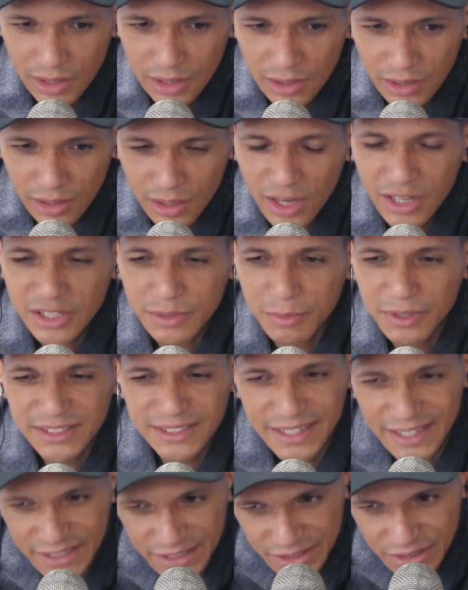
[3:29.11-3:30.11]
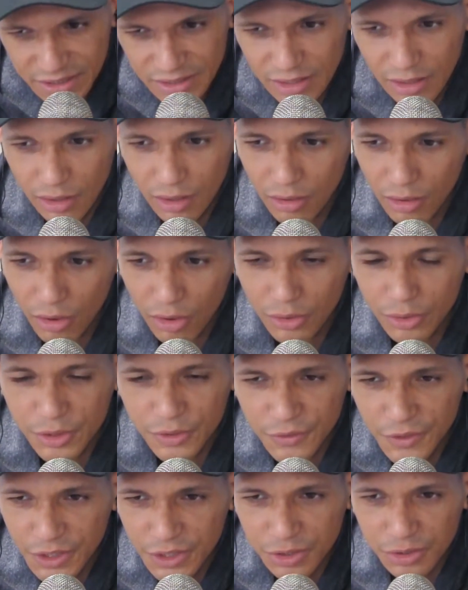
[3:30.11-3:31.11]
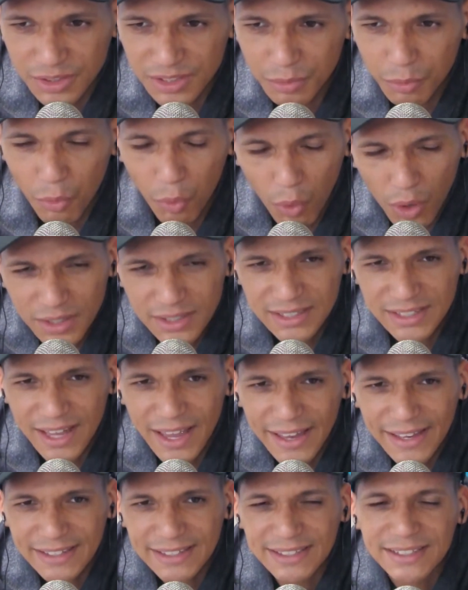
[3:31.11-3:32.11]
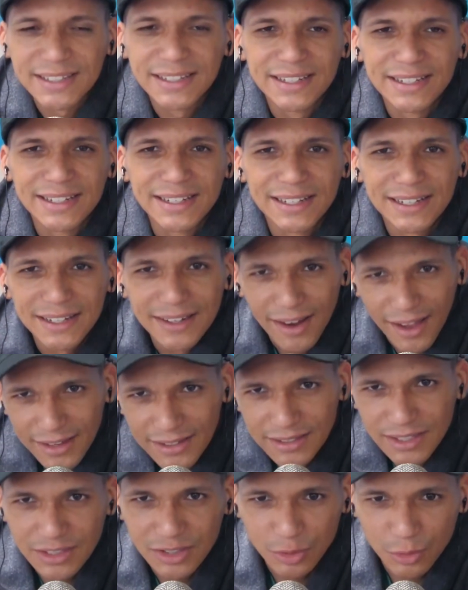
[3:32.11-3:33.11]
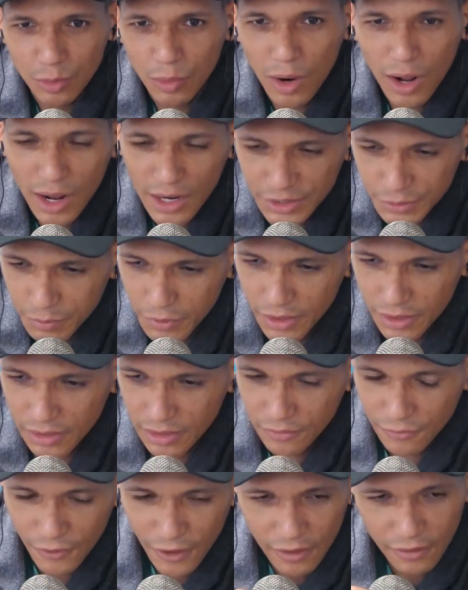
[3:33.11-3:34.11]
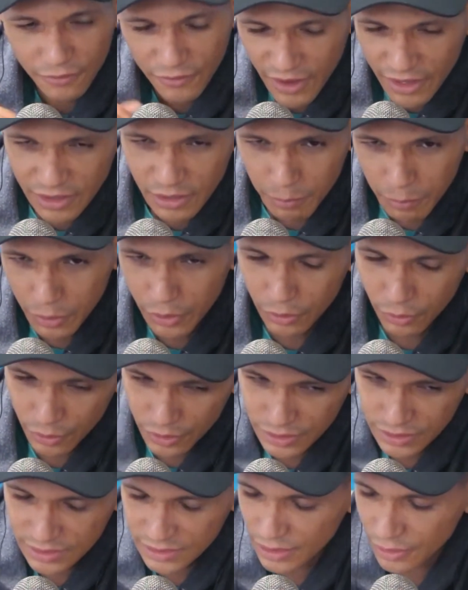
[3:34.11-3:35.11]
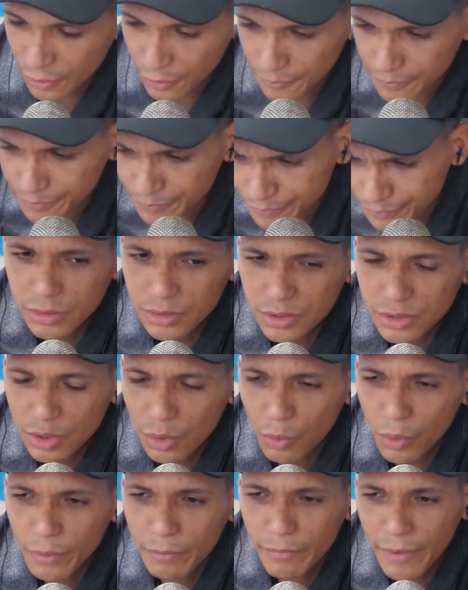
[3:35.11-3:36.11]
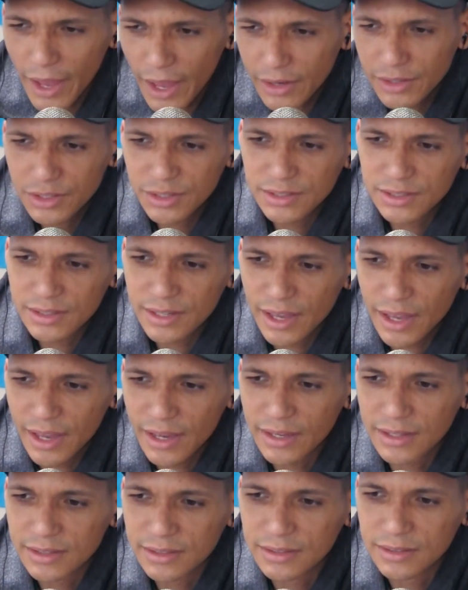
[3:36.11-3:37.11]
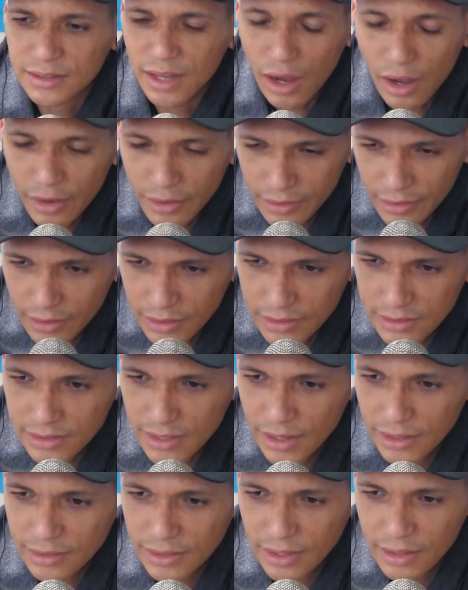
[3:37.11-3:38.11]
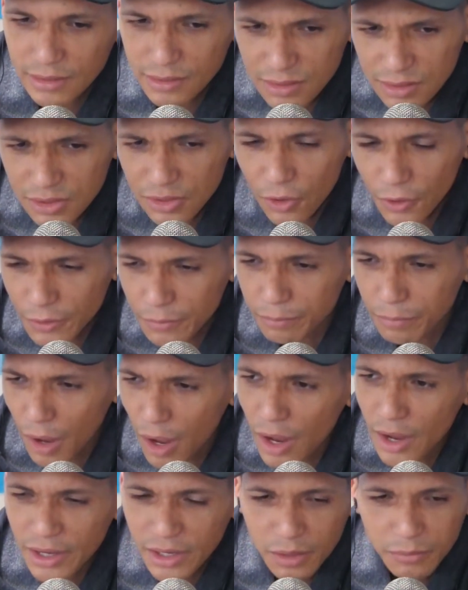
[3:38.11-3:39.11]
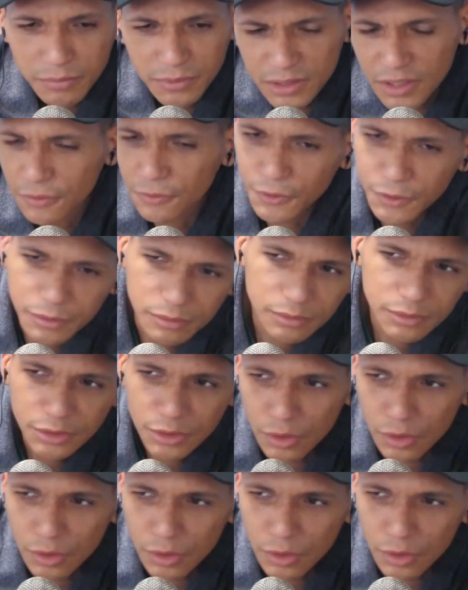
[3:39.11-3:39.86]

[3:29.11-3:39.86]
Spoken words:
customization, all those features, it wasn't as nice as GarageBand if I had to put it on a scale. So what Magix has done is that they started buying up different